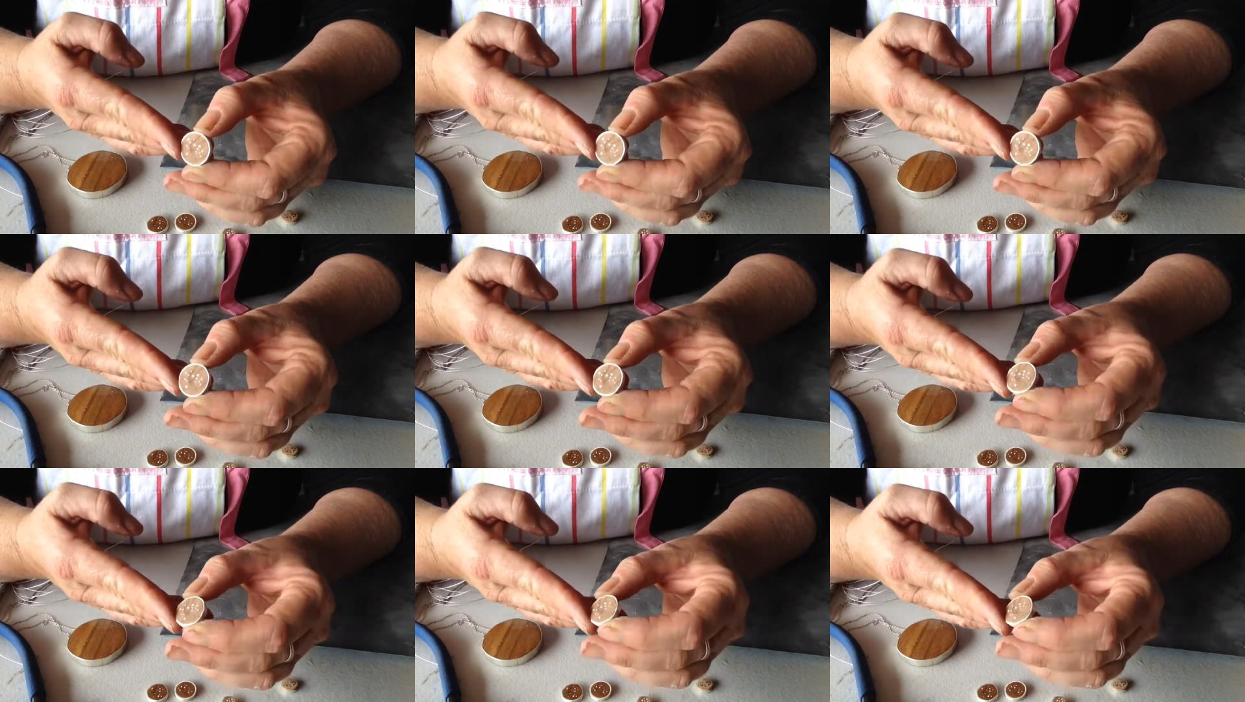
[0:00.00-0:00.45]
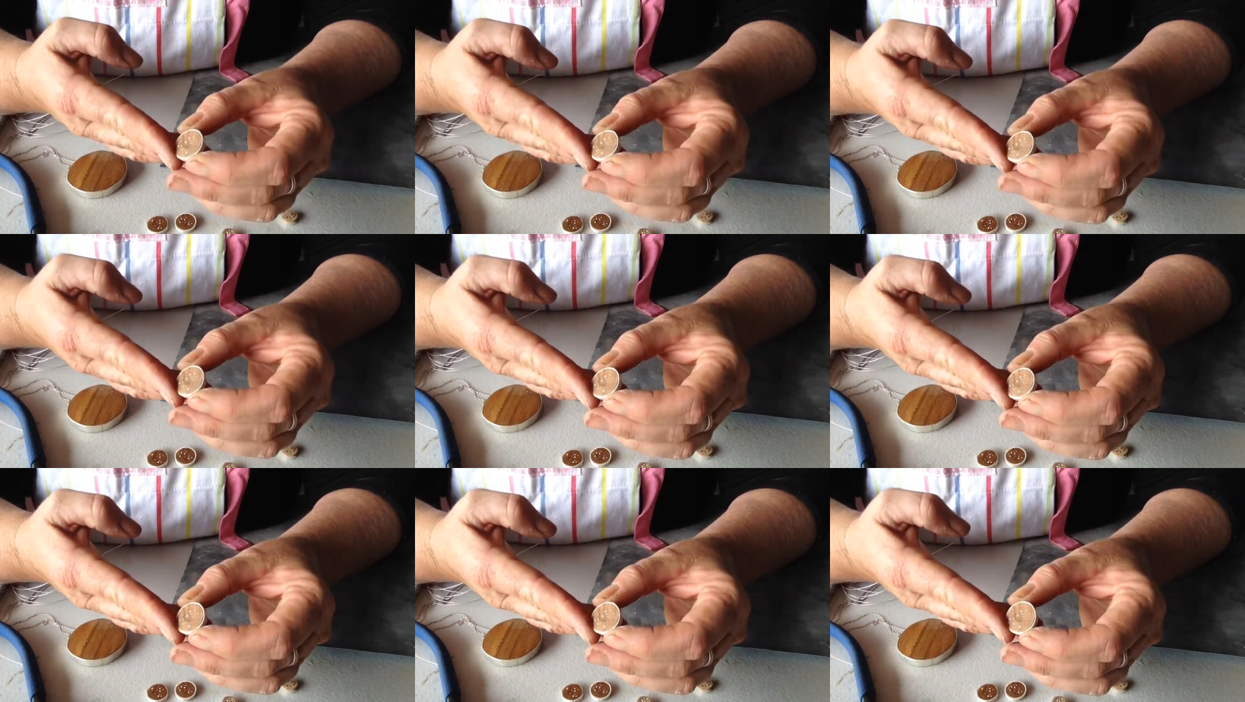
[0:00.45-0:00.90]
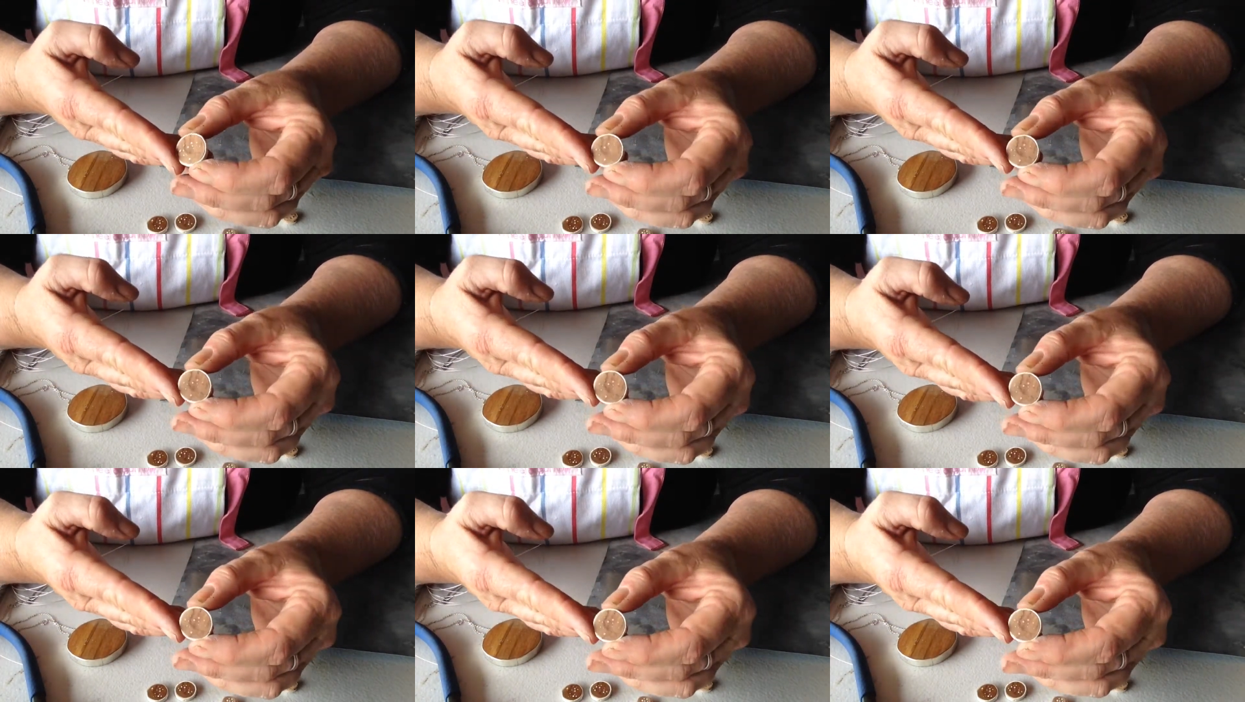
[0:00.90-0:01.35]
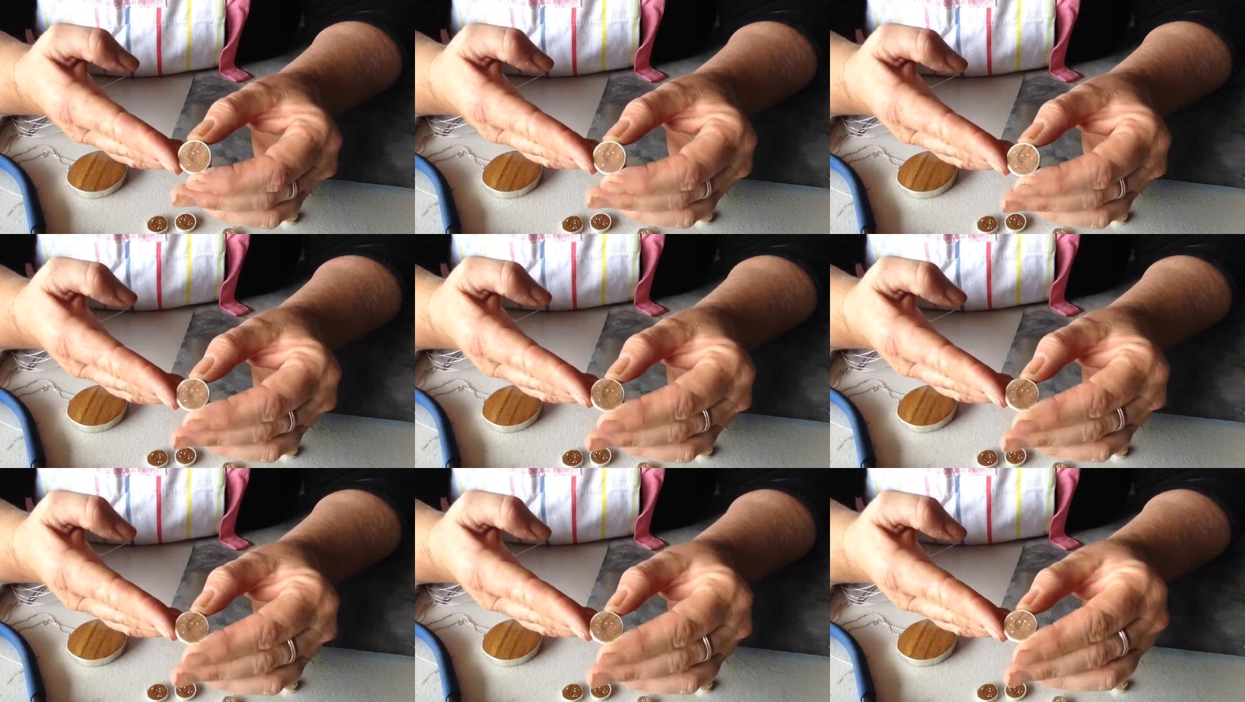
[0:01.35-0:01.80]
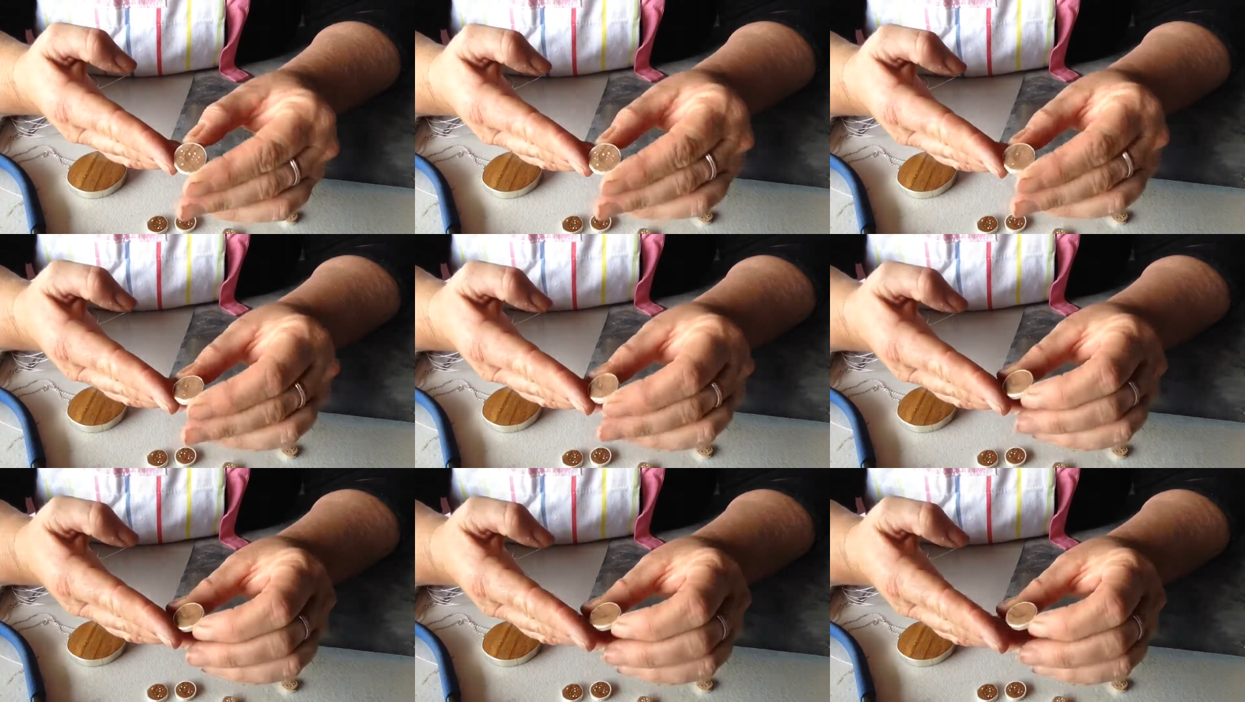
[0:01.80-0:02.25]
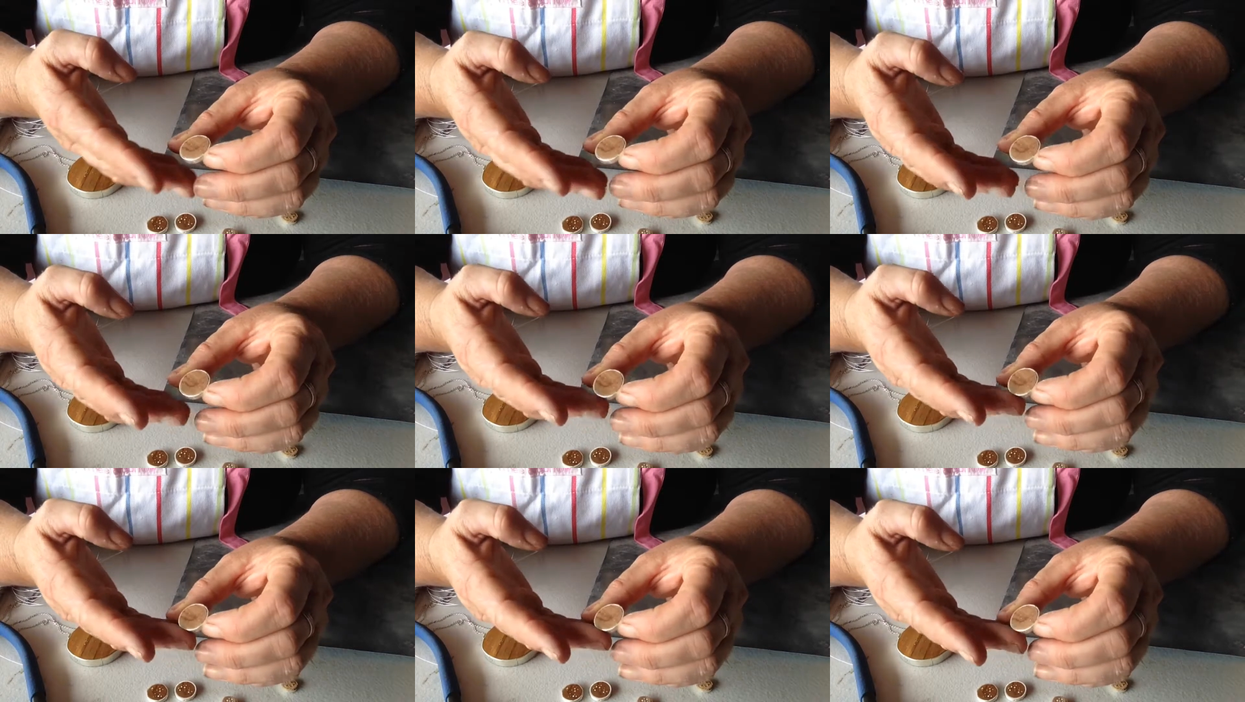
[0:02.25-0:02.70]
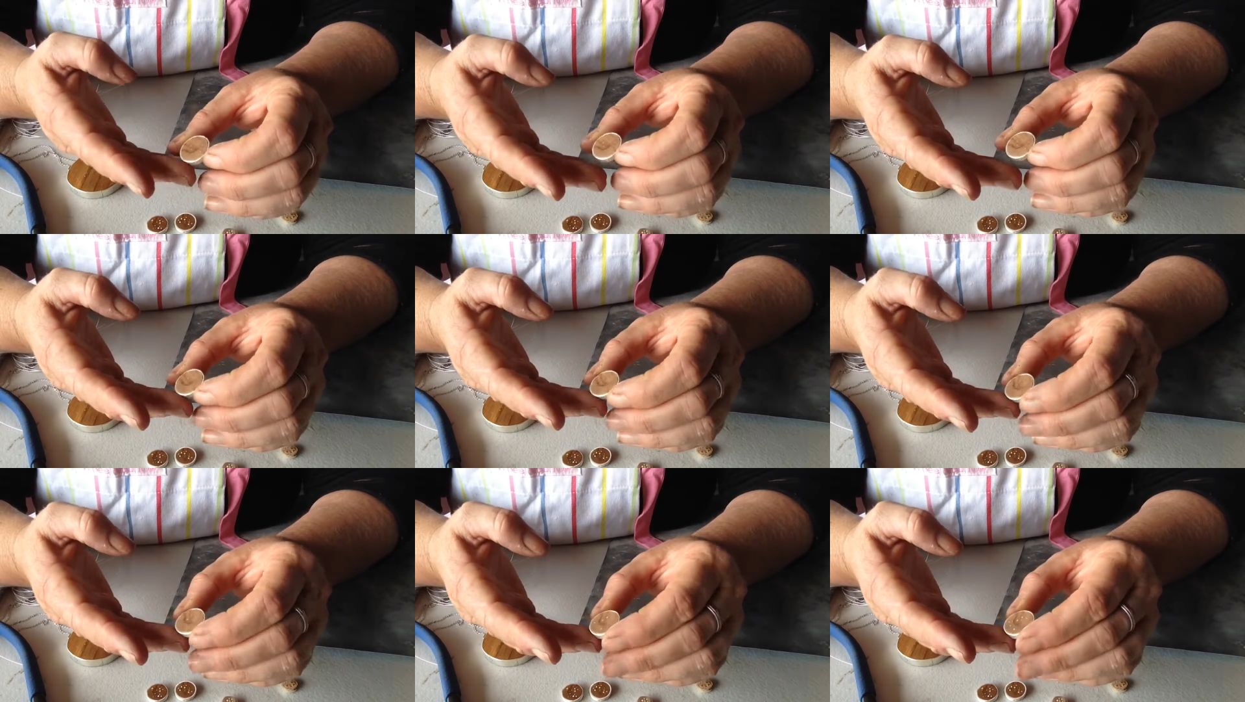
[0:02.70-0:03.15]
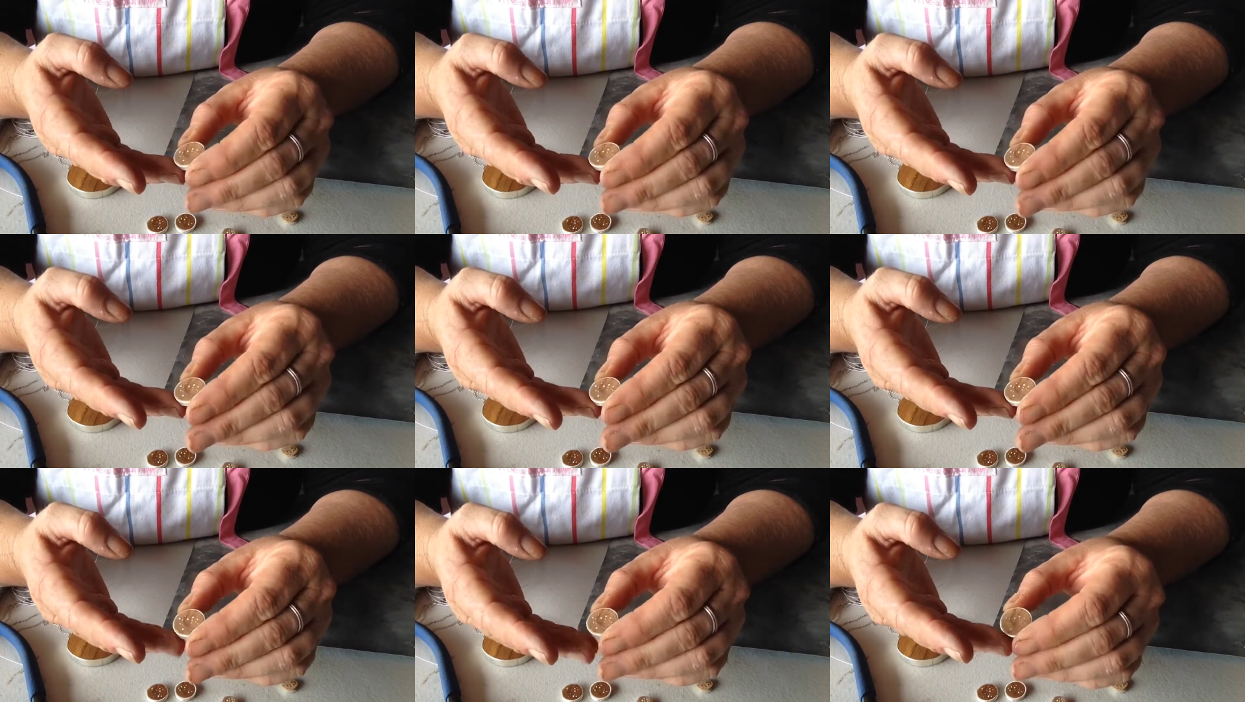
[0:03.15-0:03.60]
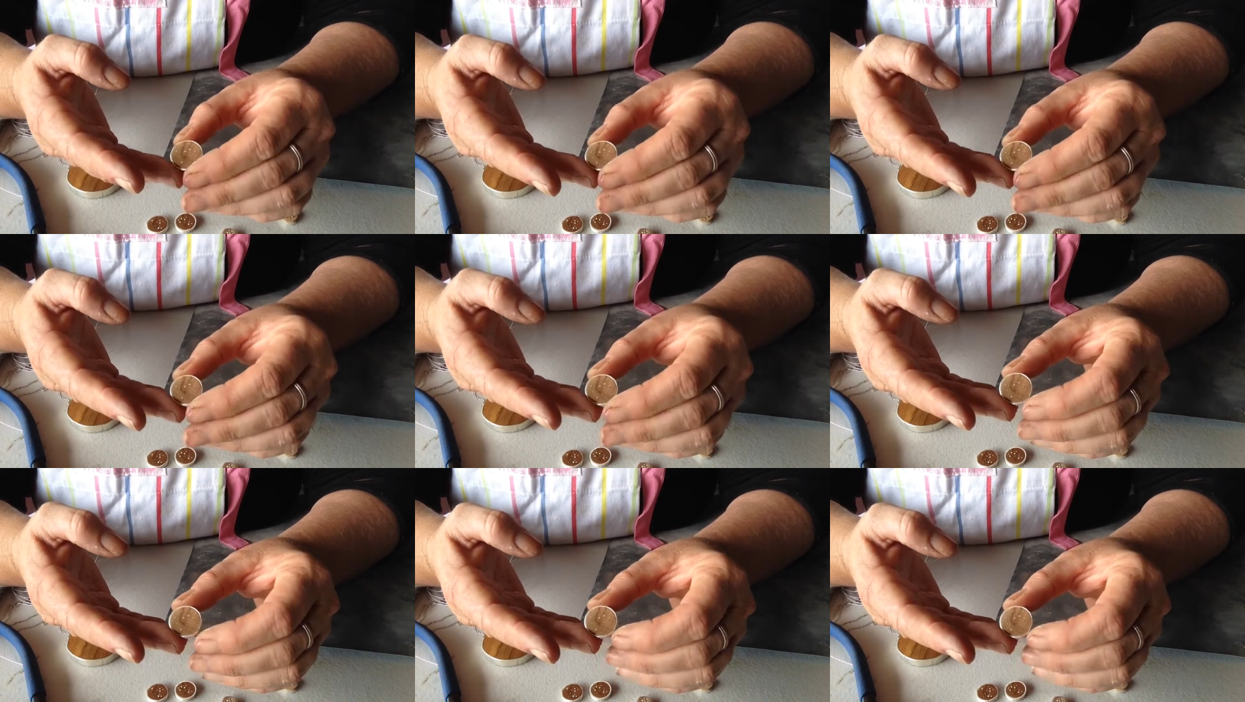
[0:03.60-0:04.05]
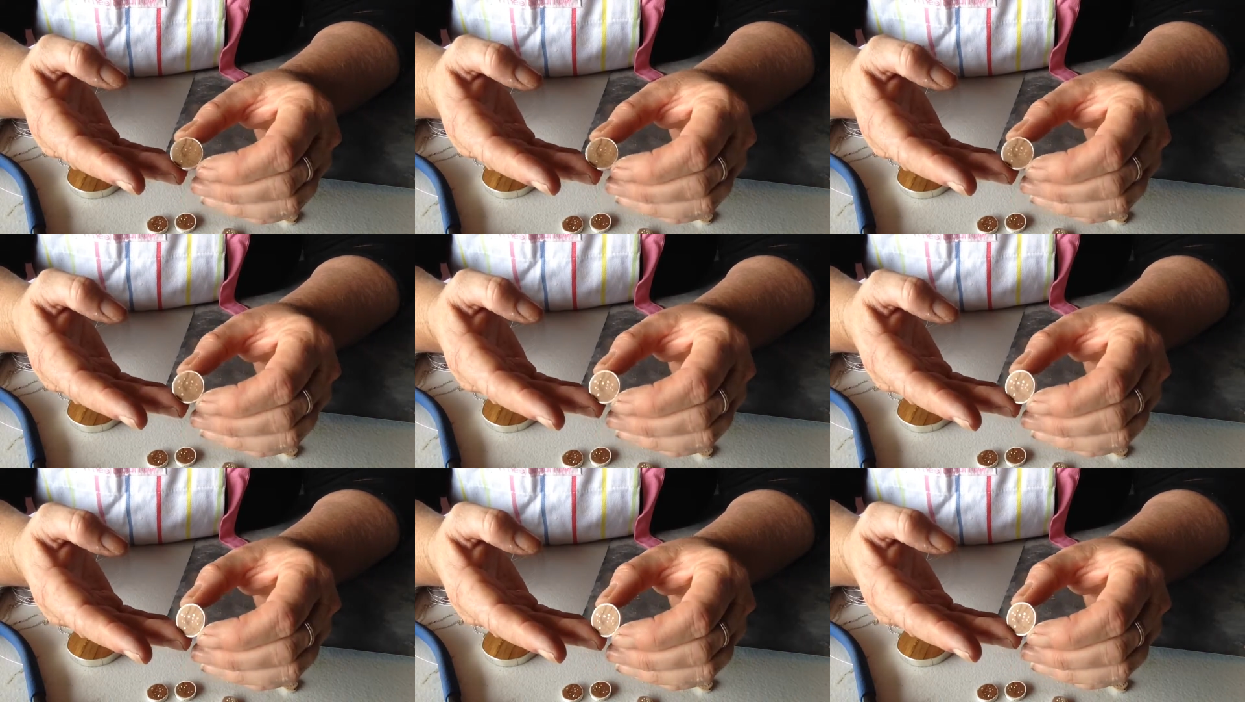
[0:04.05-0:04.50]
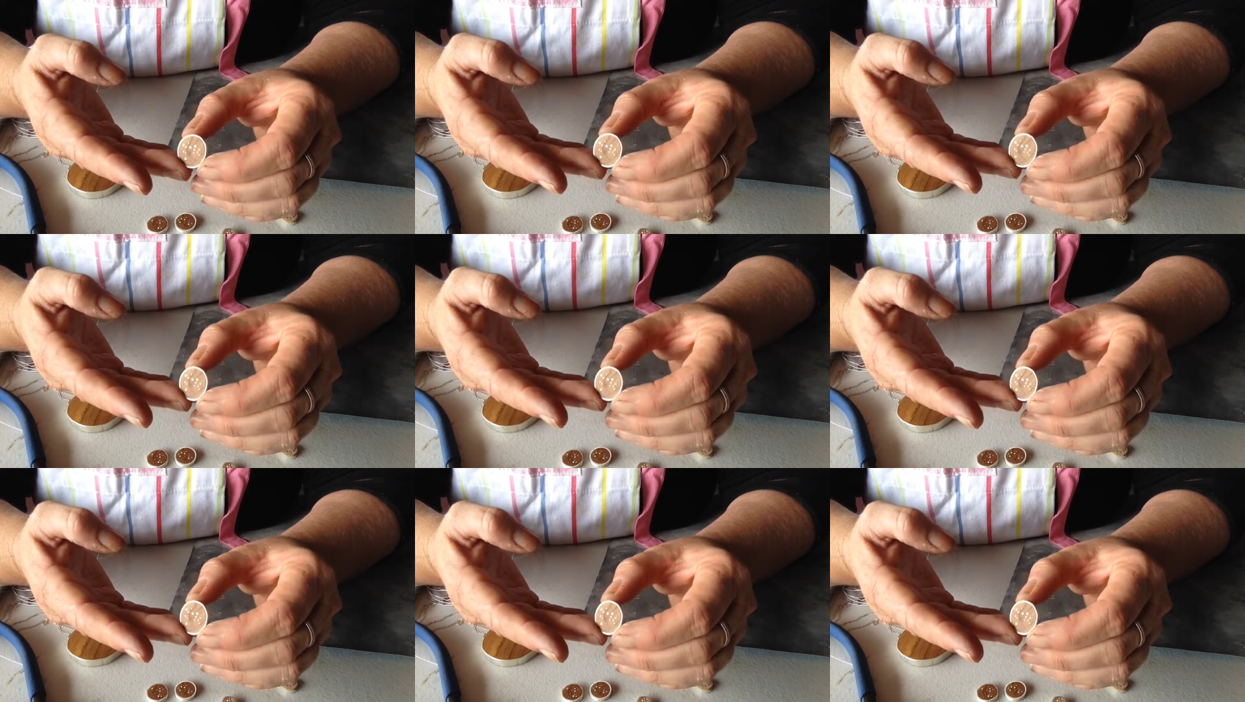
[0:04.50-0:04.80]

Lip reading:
[unreadable: no face in view]